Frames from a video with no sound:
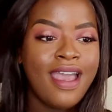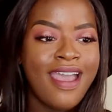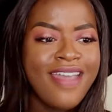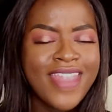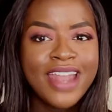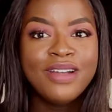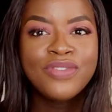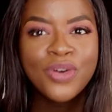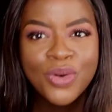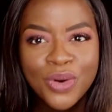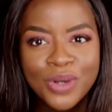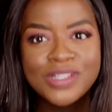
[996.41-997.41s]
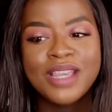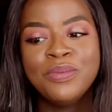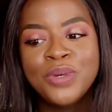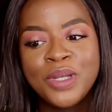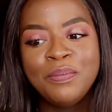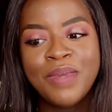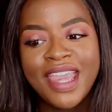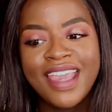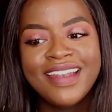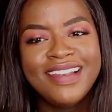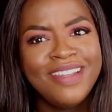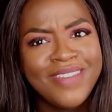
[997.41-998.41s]
And then, of course, it wouldn't be
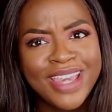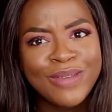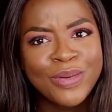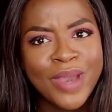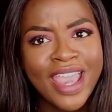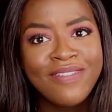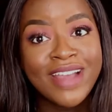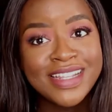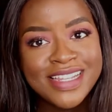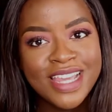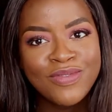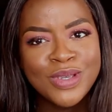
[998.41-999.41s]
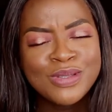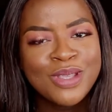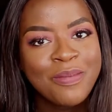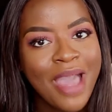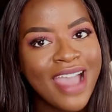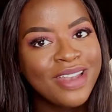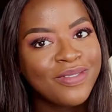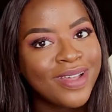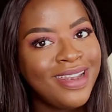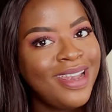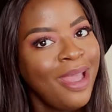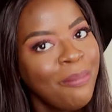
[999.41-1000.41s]
an Olivia giveaway if I didn't give you some kind of
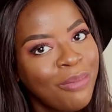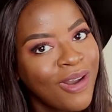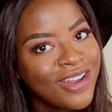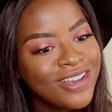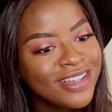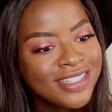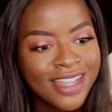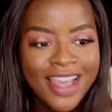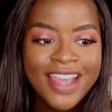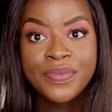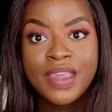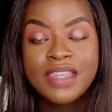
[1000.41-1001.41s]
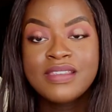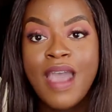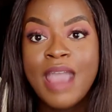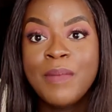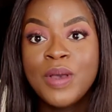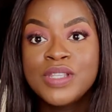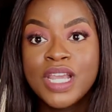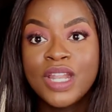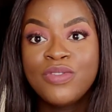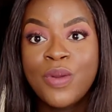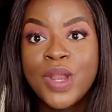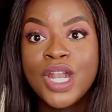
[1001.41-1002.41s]
a lip product. So I'm also going
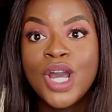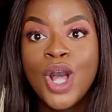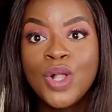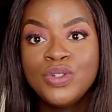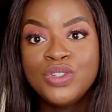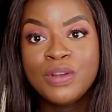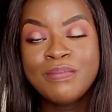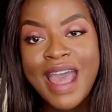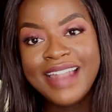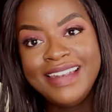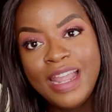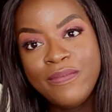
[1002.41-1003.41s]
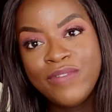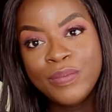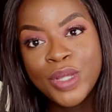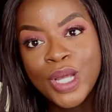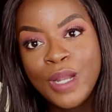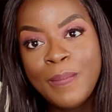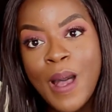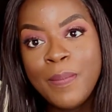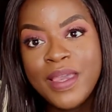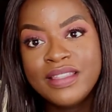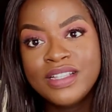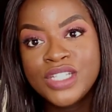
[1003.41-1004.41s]
to throw in an ultra matte lip from
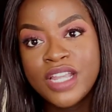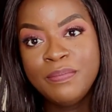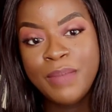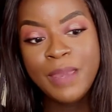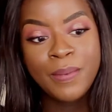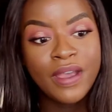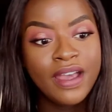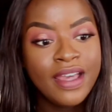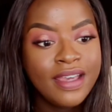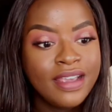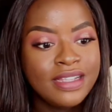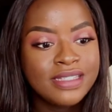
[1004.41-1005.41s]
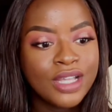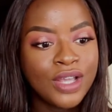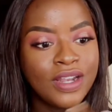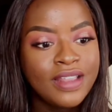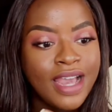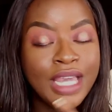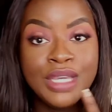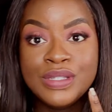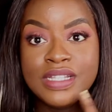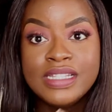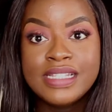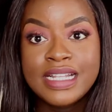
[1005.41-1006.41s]
Colourpop in the shade Beeper. It's the colour that I use
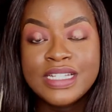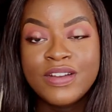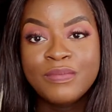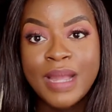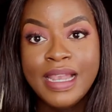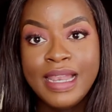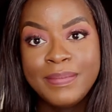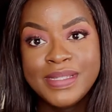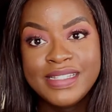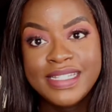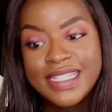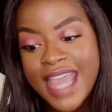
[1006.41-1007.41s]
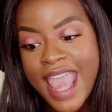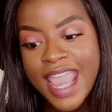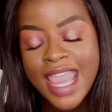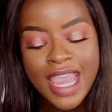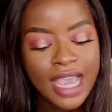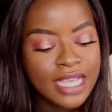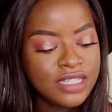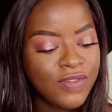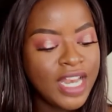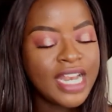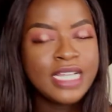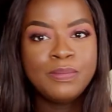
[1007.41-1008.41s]
in the centre of my lips today. It's a
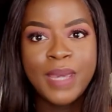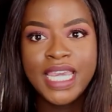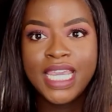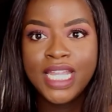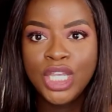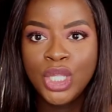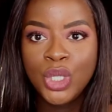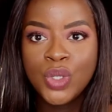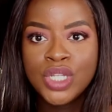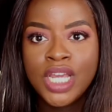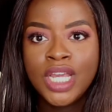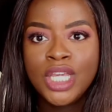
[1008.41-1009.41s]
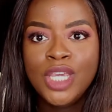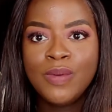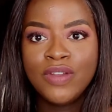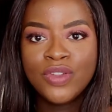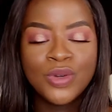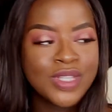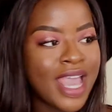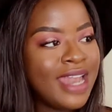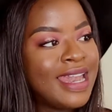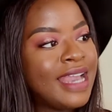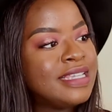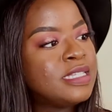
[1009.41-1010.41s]
really nice pinky nude. You will, of course, get
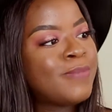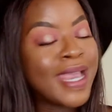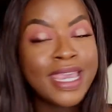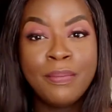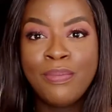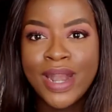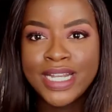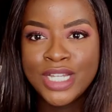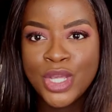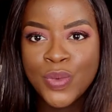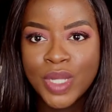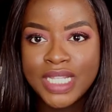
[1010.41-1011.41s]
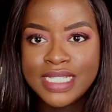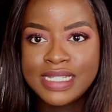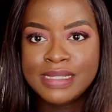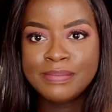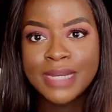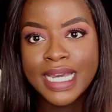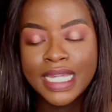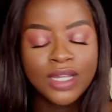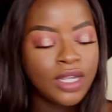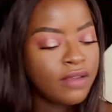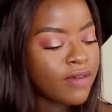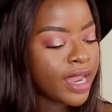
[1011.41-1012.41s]
a nice spanky brand new one. This is my
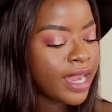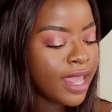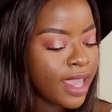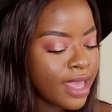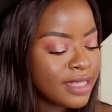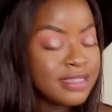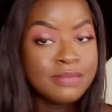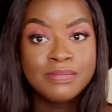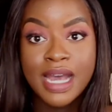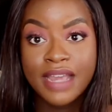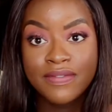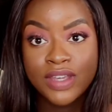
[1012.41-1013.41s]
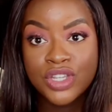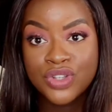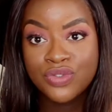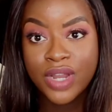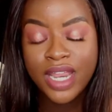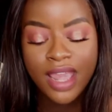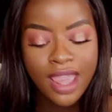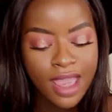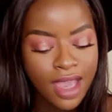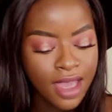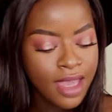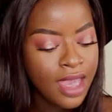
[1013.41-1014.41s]
colour right here. This is my version right
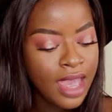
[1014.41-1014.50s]
here.